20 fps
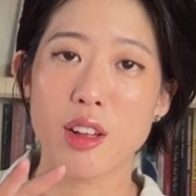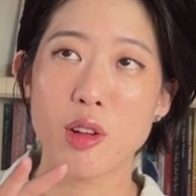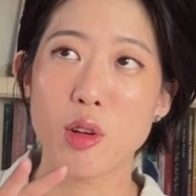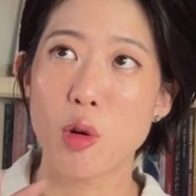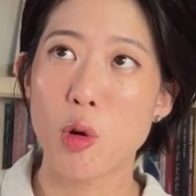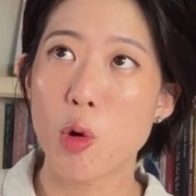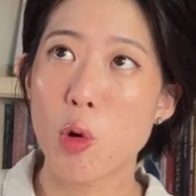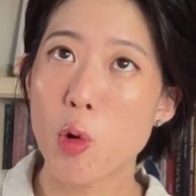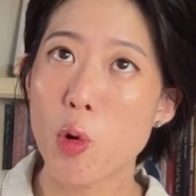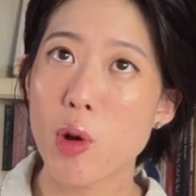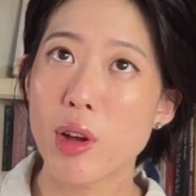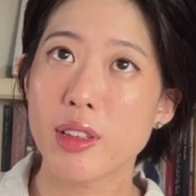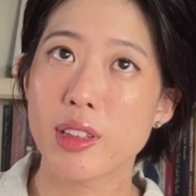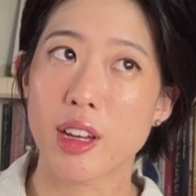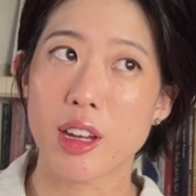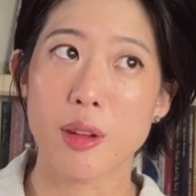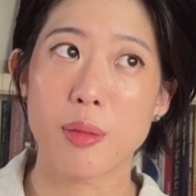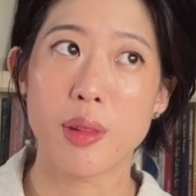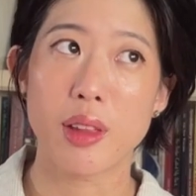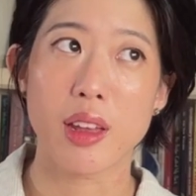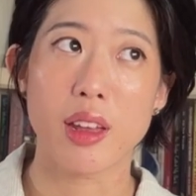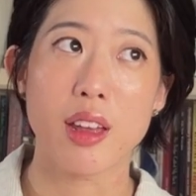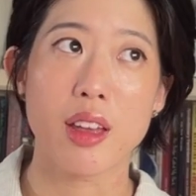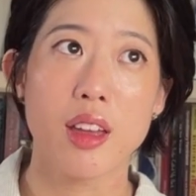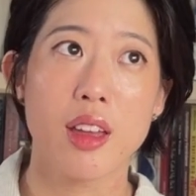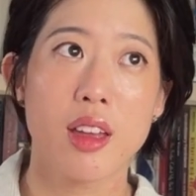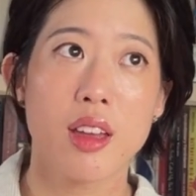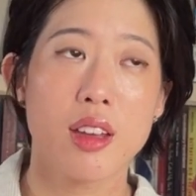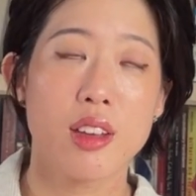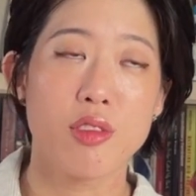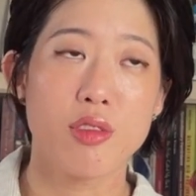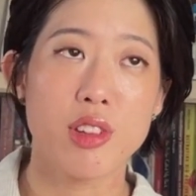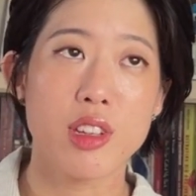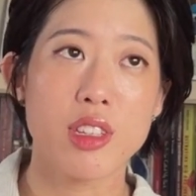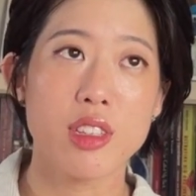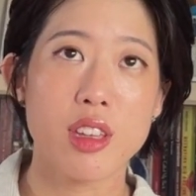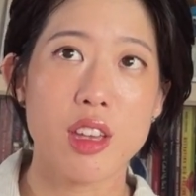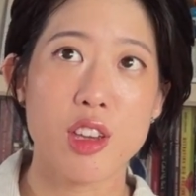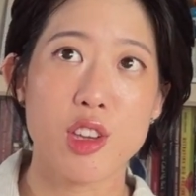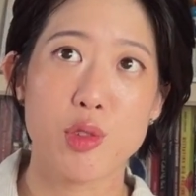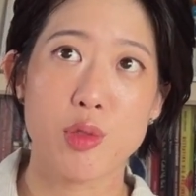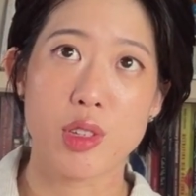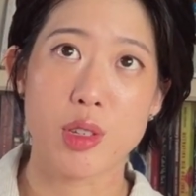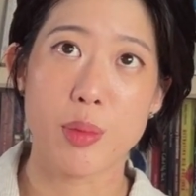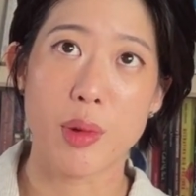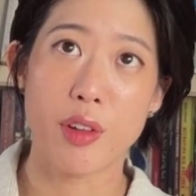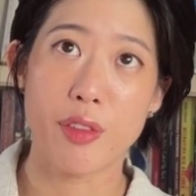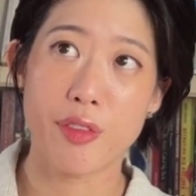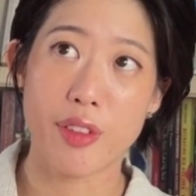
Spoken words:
The whole entire play restaged was about